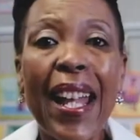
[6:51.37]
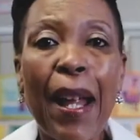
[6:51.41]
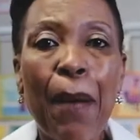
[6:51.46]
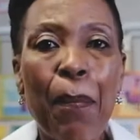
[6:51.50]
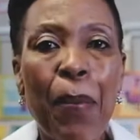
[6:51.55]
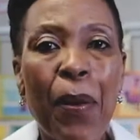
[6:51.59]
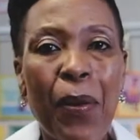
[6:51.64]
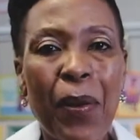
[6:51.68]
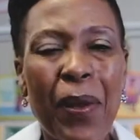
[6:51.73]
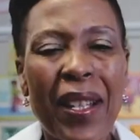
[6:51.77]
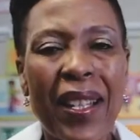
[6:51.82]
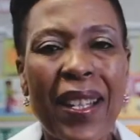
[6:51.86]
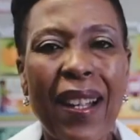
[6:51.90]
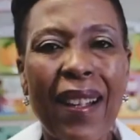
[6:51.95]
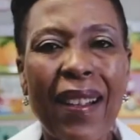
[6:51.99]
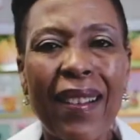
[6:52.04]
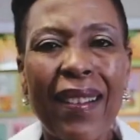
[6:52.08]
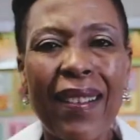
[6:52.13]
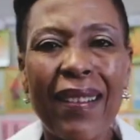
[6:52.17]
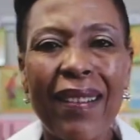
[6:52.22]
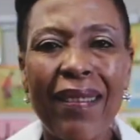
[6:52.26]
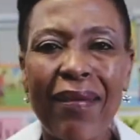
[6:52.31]
a poster,
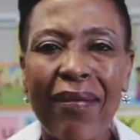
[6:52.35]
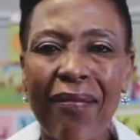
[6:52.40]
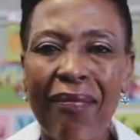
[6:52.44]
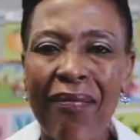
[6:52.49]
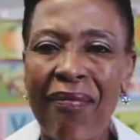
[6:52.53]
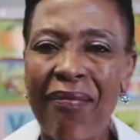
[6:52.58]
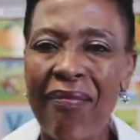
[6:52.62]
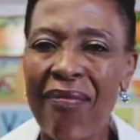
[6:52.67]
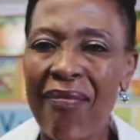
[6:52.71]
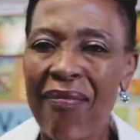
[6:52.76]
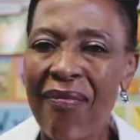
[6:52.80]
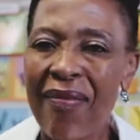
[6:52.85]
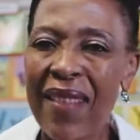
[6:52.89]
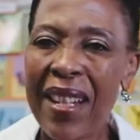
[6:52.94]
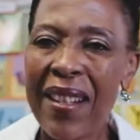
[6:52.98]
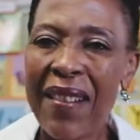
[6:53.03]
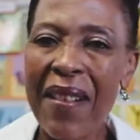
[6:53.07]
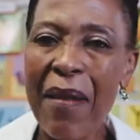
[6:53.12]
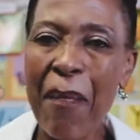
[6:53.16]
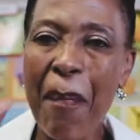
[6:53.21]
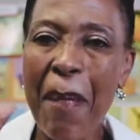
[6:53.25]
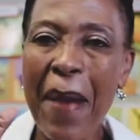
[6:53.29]

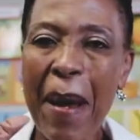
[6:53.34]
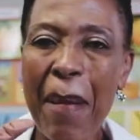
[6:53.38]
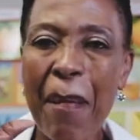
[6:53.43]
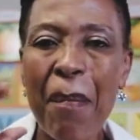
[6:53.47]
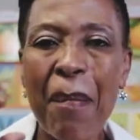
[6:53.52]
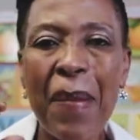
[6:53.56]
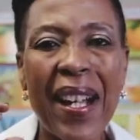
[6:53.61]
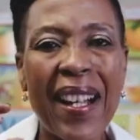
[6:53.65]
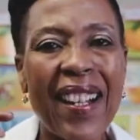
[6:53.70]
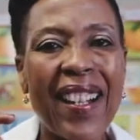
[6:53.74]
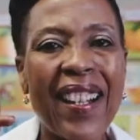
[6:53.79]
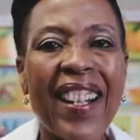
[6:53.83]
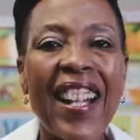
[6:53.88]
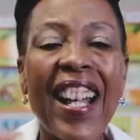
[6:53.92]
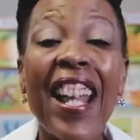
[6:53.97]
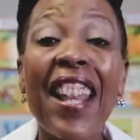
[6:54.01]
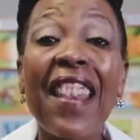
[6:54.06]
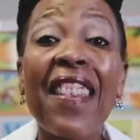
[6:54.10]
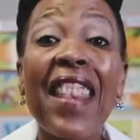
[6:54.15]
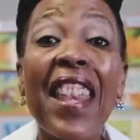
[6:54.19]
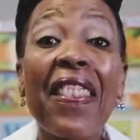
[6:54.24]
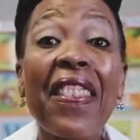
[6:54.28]
remember
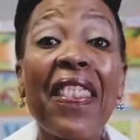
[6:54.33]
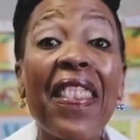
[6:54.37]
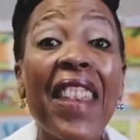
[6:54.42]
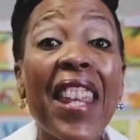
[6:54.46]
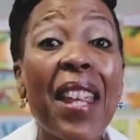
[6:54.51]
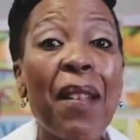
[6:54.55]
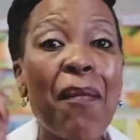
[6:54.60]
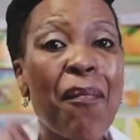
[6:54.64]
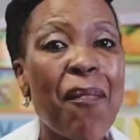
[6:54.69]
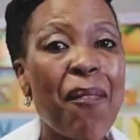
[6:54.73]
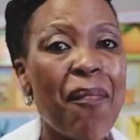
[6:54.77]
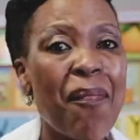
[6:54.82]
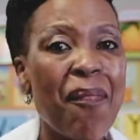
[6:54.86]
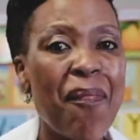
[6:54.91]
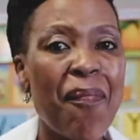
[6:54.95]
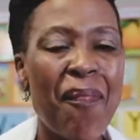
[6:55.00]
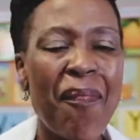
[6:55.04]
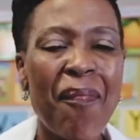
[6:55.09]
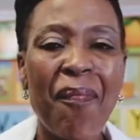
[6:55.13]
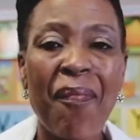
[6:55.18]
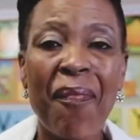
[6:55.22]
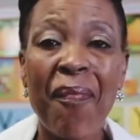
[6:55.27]
the theme.
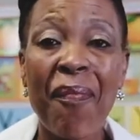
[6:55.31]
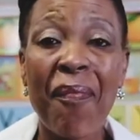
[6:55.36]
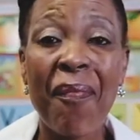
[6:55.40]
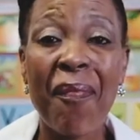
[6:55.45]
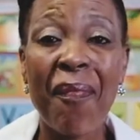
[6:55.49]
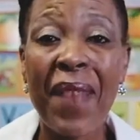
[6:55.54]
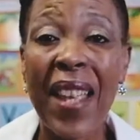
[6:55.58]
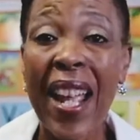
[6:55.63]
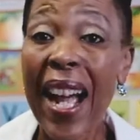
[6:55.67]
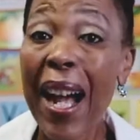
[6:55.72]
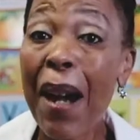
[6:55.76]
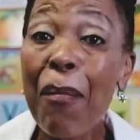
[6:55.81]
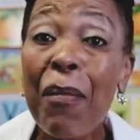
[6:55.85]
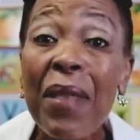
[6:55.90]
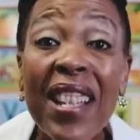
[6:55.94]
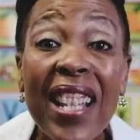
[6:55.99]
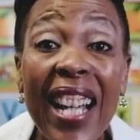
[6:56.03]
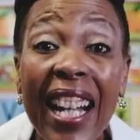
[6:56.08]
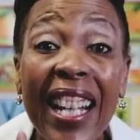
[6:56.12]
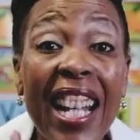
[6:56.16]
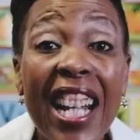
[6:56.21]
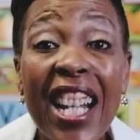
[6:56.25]
I'm
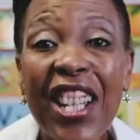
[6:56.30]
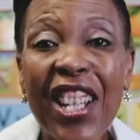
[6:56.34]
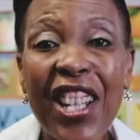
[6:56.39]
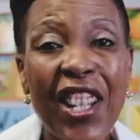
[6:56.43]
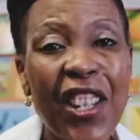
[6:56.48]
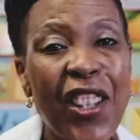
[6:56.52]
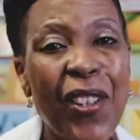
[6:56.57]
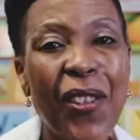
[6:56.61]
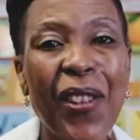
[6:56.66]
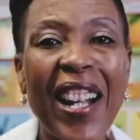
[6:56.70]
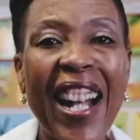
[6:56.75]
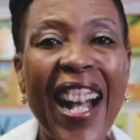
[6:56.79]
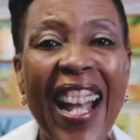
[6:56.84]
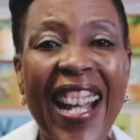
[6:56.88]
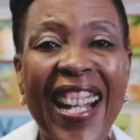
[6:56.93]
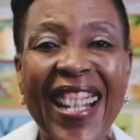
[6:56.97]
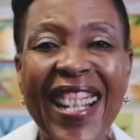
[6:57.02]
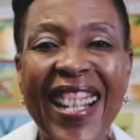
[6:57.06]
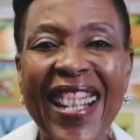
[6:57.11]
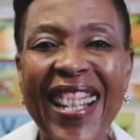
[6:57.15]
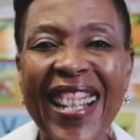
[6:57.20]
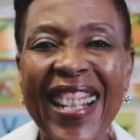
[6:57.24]
challenging you
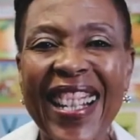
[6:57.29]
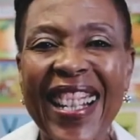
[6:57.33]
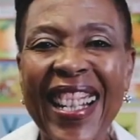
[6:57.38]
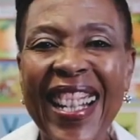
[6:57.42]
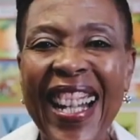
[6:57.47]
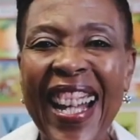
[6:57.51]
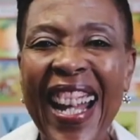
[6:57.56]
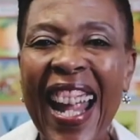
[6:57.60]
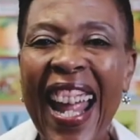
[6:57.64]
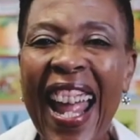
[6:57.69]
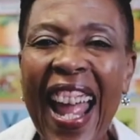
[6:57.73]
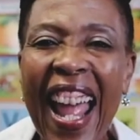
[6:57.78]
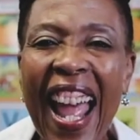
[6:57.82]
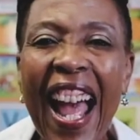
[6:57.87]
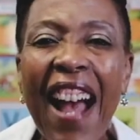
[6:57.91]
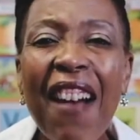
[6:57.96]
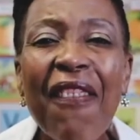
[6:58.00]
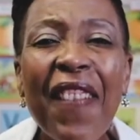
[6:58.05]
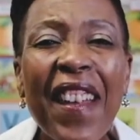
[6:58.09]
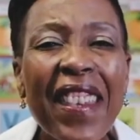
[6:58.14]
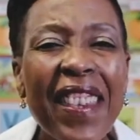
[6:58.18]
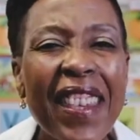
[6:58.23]
guys.
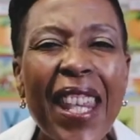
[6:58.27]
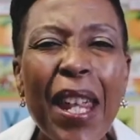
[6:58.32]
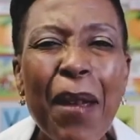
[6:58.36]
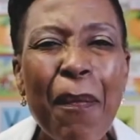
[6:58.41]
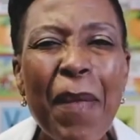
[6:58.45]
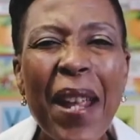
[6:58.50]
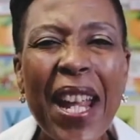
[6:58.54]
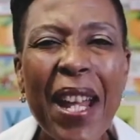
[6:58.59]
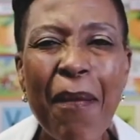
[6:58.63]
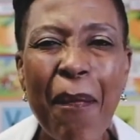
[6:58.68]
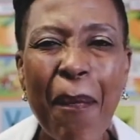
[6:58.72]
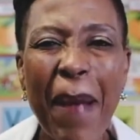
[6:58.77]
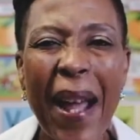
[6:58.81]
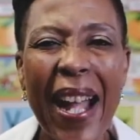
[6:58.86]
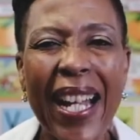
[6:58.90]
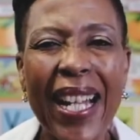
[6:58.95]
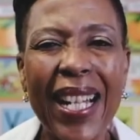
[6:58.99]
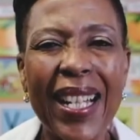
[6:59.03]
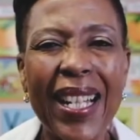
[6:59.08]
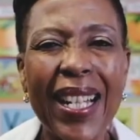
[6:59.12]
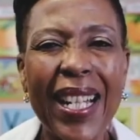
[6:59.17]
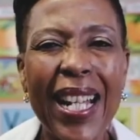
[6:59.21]
Have a theme in
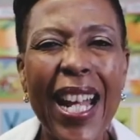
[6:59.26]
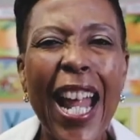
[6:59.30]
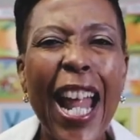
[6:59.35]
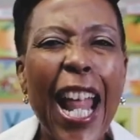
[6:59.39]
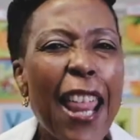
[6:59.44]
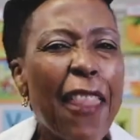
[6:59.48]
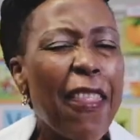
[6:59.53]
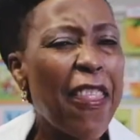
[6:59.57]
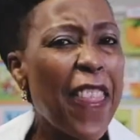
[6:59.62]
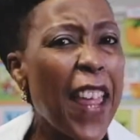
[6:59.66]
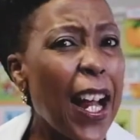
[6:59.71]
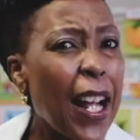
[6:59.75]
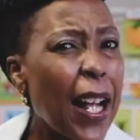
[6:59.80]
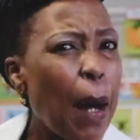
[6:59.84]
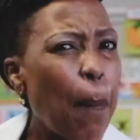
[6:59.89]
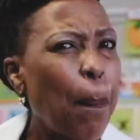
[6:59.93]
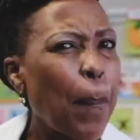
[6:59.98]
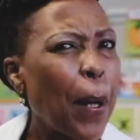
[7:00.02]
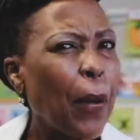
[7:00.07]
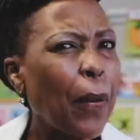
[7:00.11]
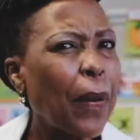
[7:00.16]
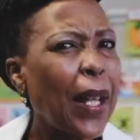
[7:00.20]
mind. Think
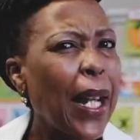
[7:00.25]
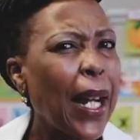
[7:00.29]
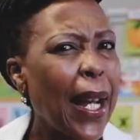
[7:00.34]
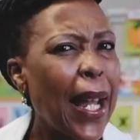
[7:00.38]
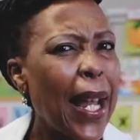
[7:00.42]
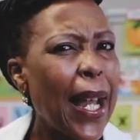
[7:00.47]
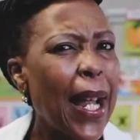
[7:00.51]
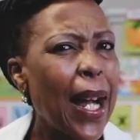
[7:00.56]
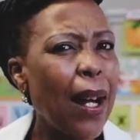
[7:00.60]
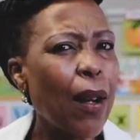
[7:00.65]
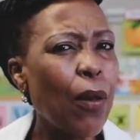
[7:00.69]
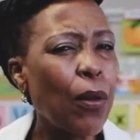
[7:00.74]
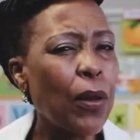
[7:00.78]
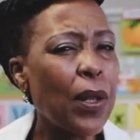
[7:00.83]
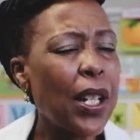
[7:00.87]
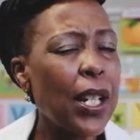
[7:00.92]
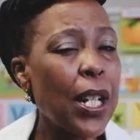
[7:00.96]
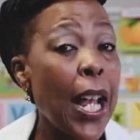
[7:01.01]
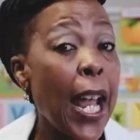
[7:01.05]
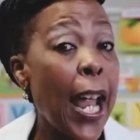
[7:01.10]
about the layout.